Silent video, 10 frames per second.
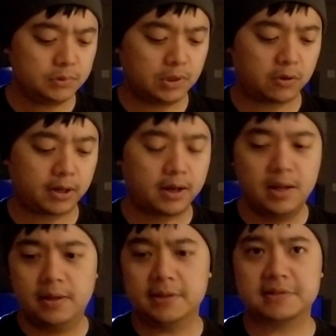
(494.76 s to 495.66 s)
All right,
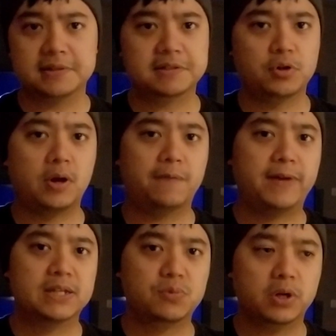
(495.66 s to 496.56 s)
it's nice to know how
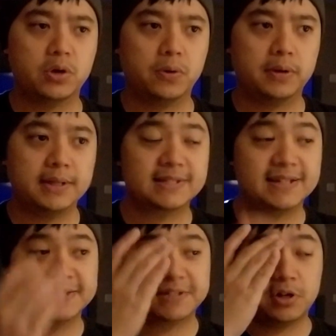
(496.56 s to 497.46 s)
fast we're going. It's
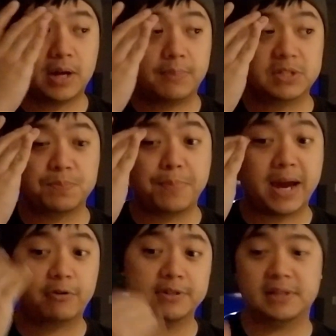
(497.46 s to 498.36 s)
nice to know how much
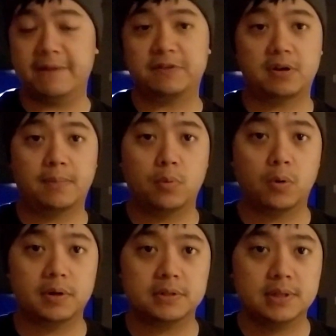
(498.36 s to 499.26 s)
battery is left in our
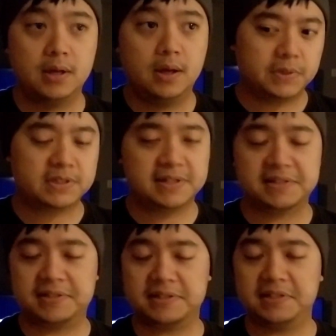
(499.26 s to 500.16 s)
boards. It's nice
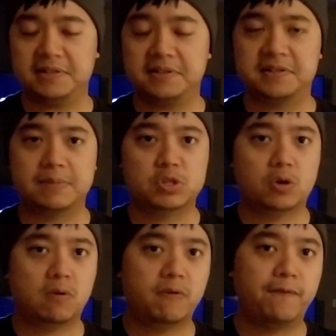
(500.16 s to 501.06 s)
to see the
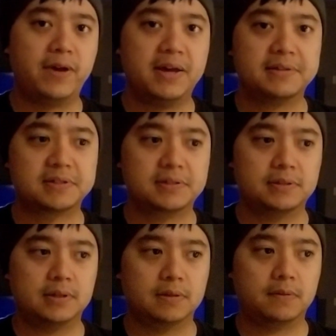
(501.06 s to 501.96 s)
temperature of our
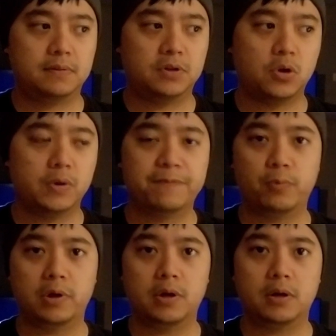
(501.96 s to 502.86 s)
vests, you know, if
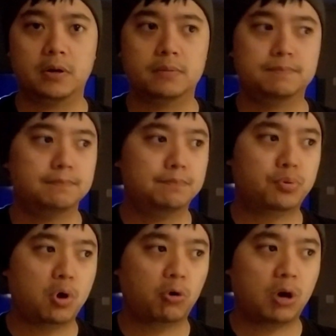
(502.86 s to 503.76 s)
we're
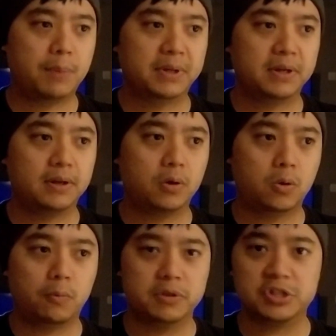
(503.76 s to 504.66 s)
programming it
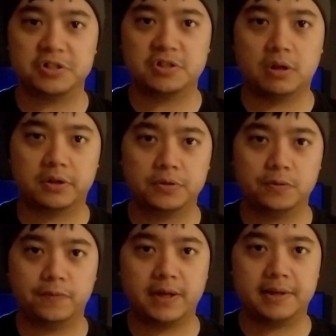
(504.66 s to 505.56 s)
or we're just installing a
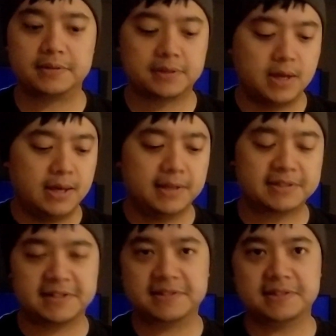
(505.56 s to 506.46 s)
new vest.
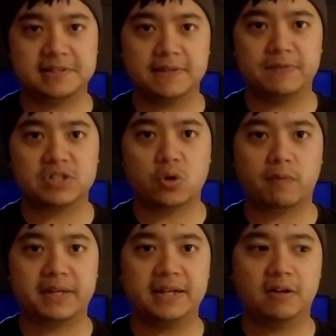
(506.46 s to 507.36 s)
It's nice to see if it's
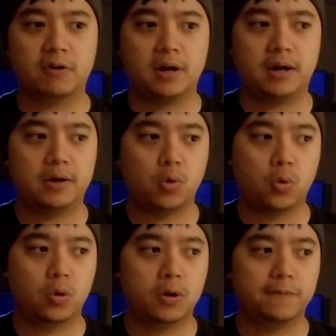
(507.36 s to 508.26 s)
overheating or not,
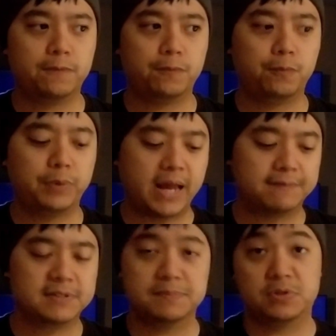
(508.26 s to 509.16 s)
or if we
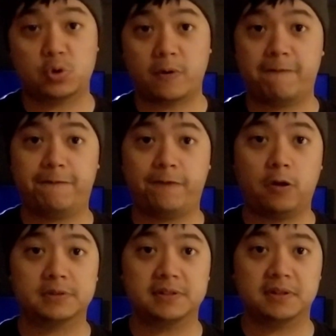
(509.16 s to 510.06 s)
have some sort of
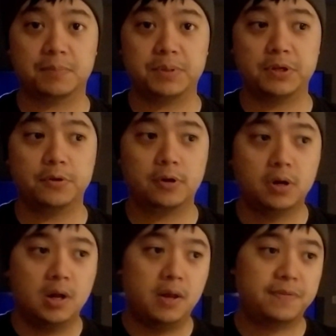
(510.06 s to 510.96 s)
fault in the
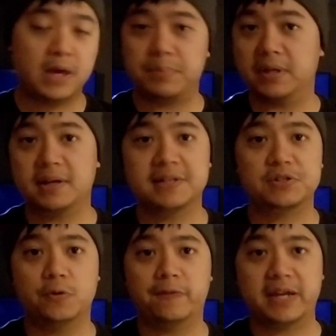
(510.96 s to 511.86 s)
computer, that'd be a
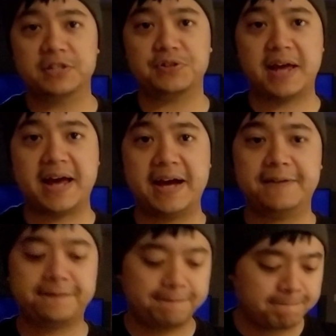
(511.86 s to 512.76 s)
nice notification to have.